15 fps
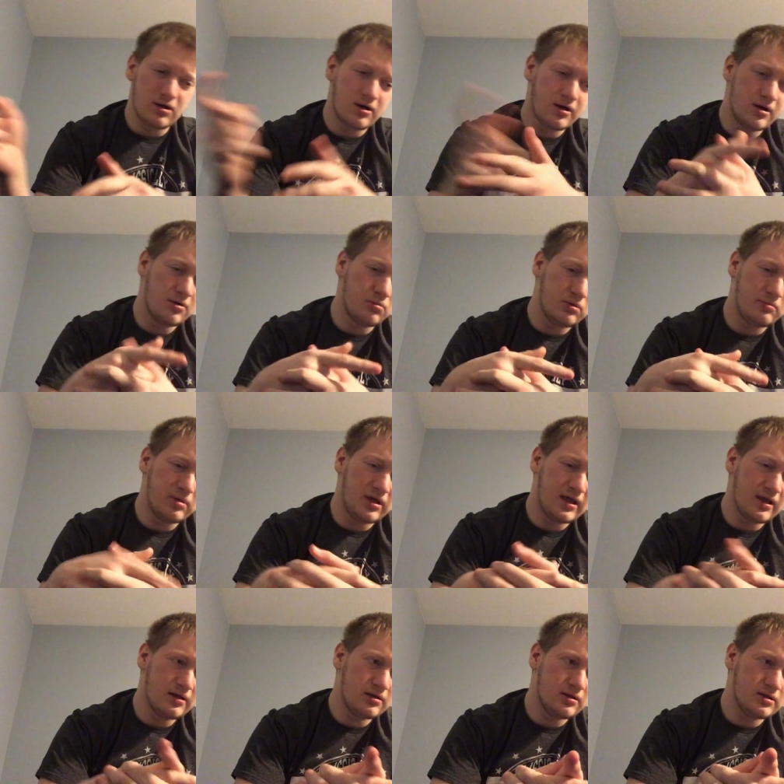uh, would be
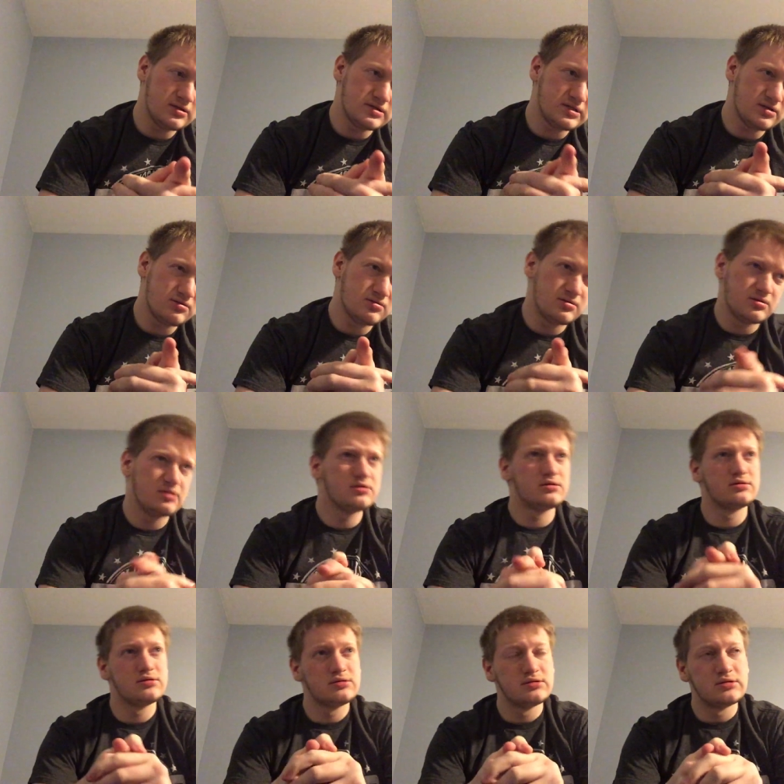considered
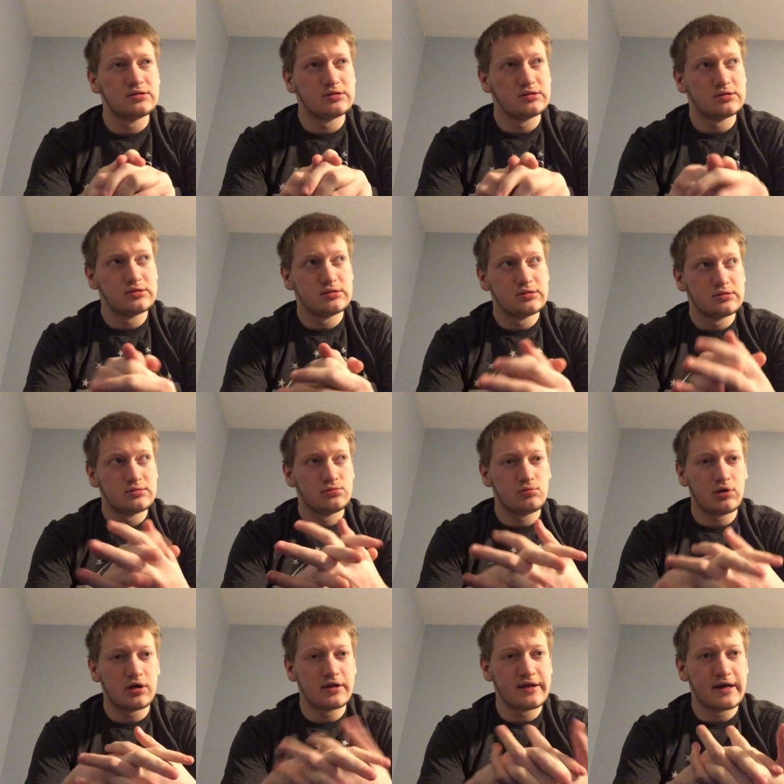
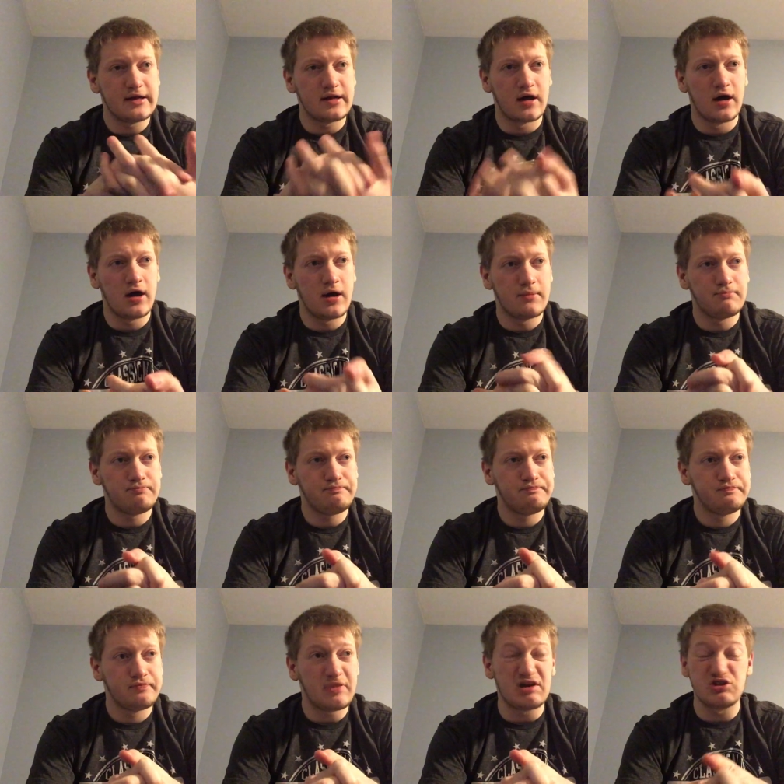part of that. Um,
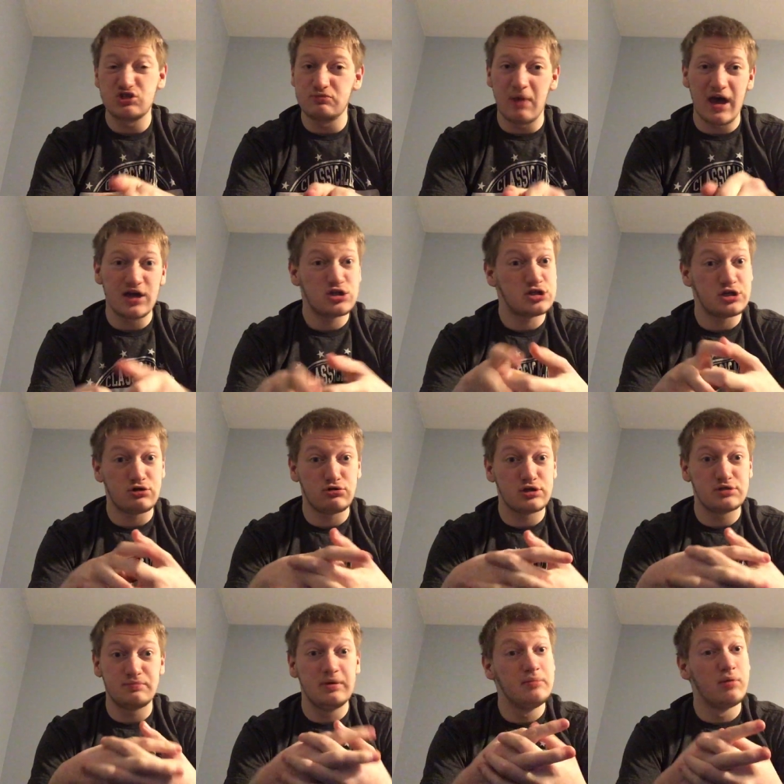the Smash
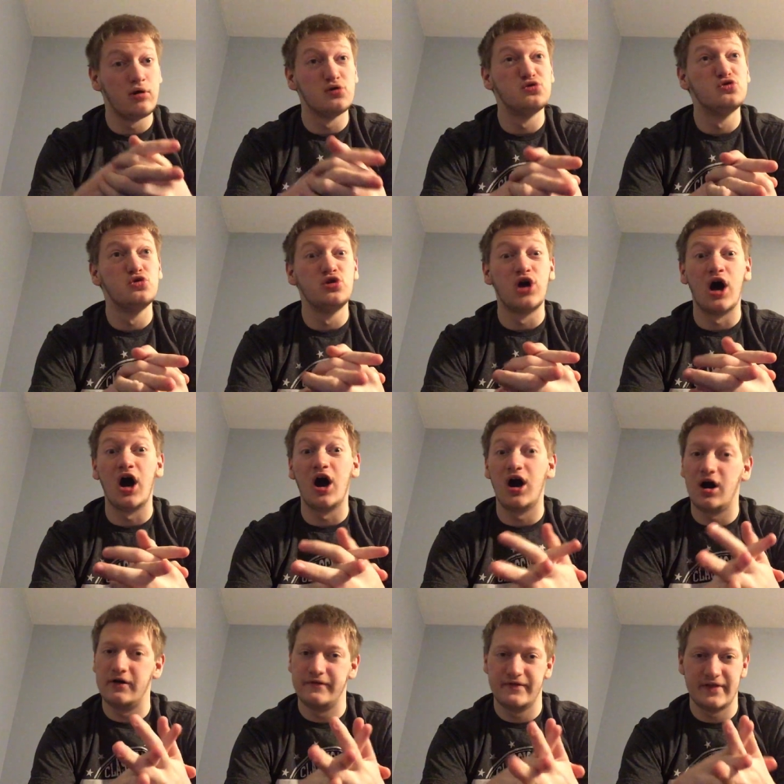series, people
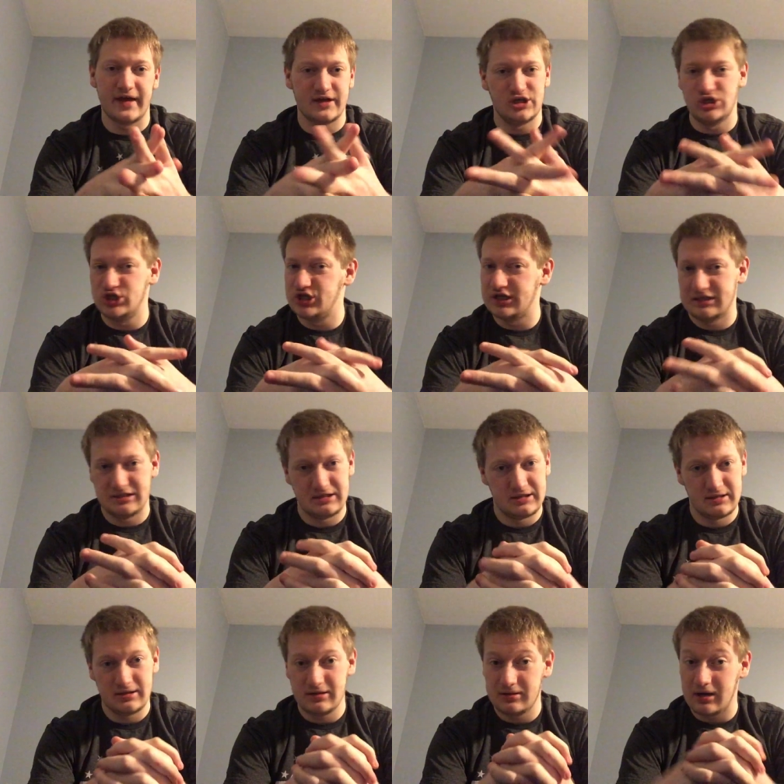love that shit.
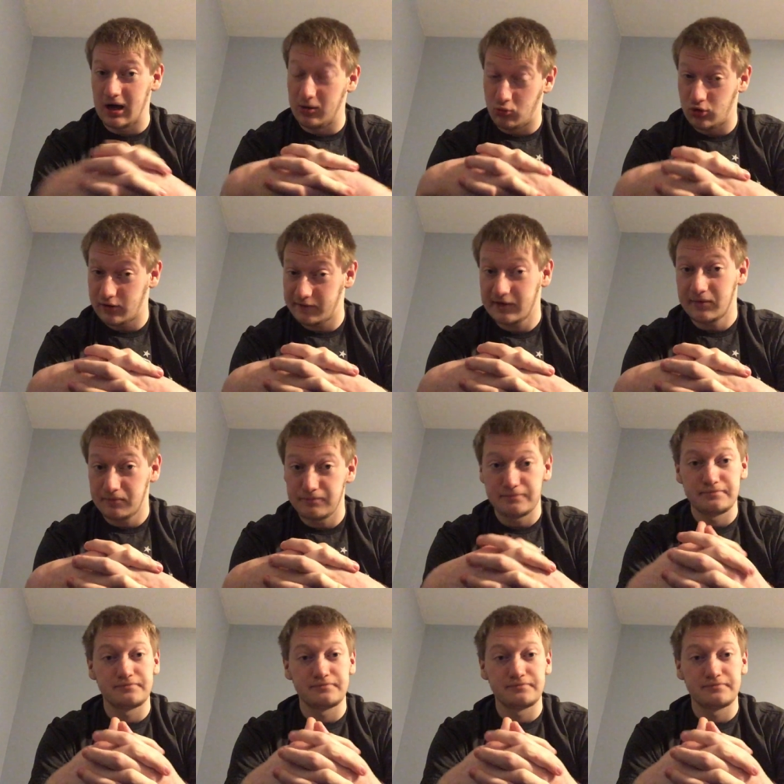I'm one of them.